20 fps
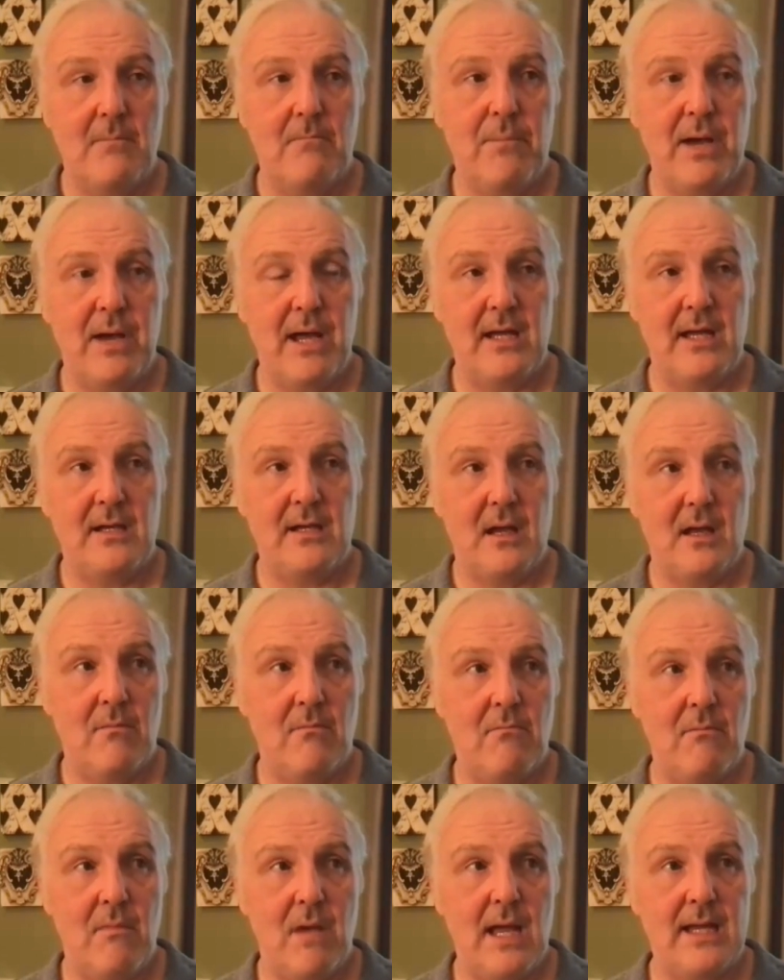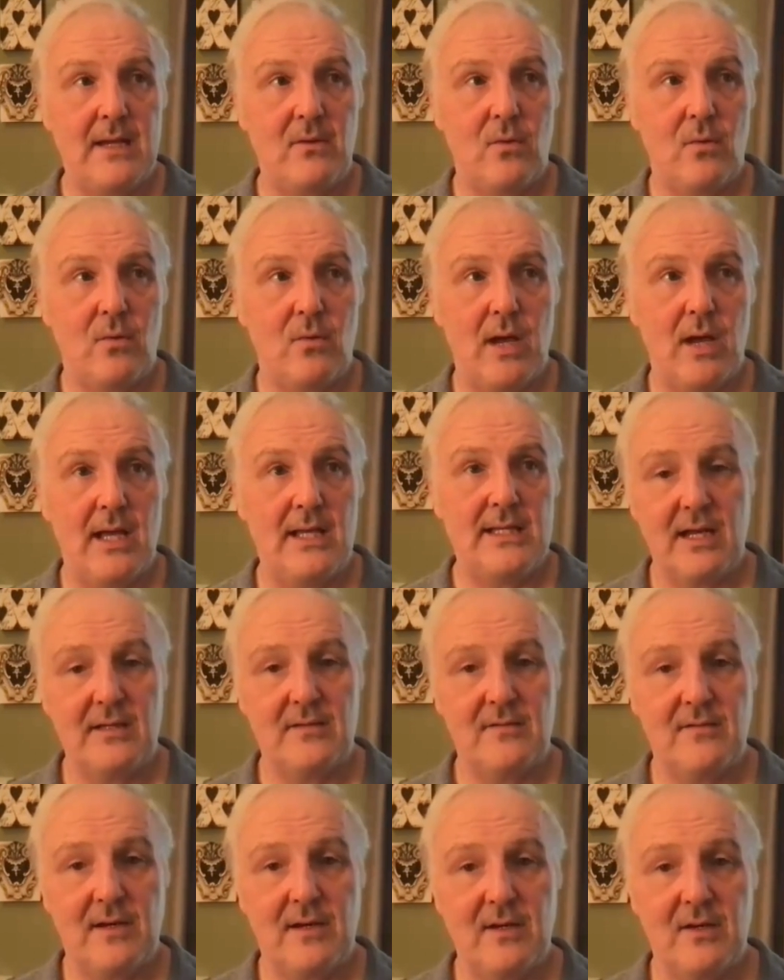But Mike Weiss
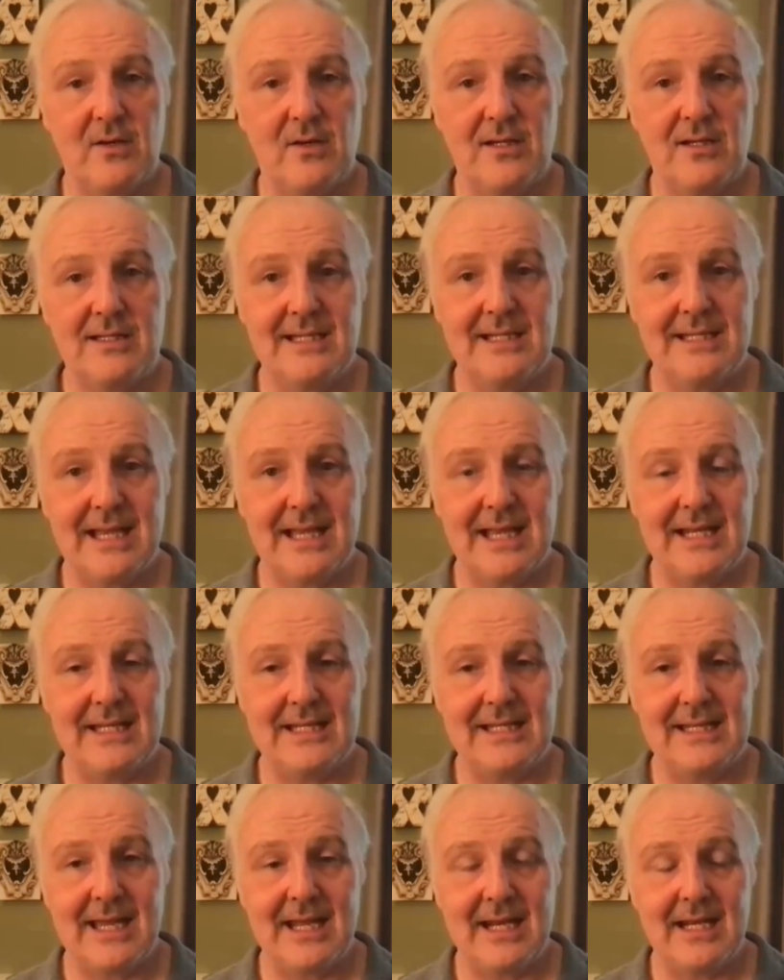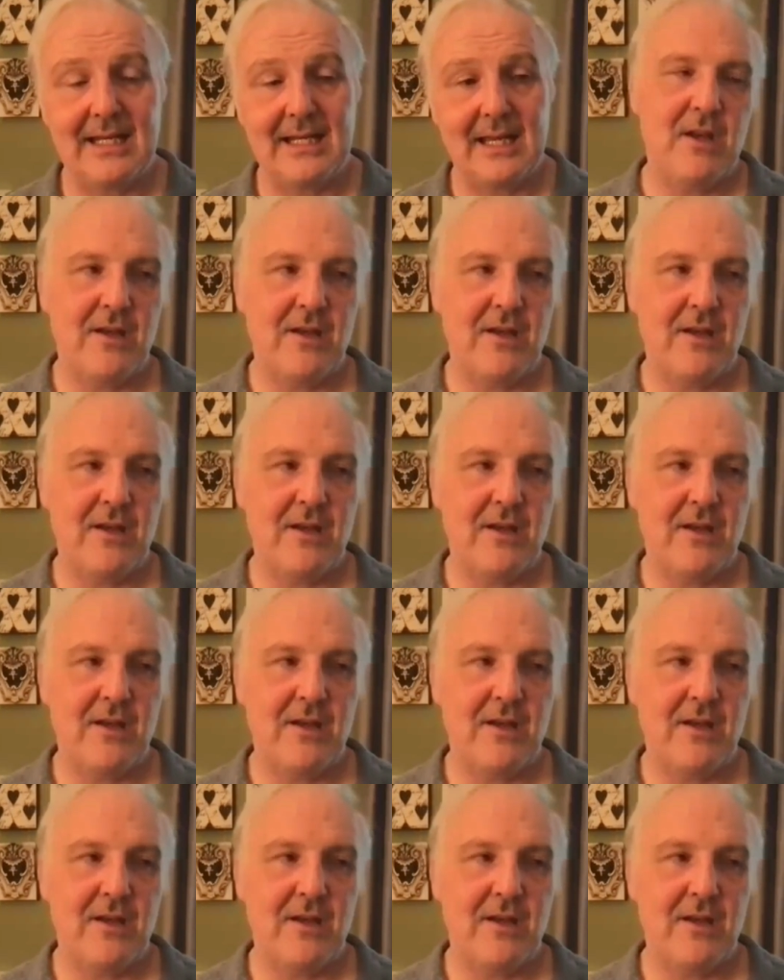has very good design aesthetic.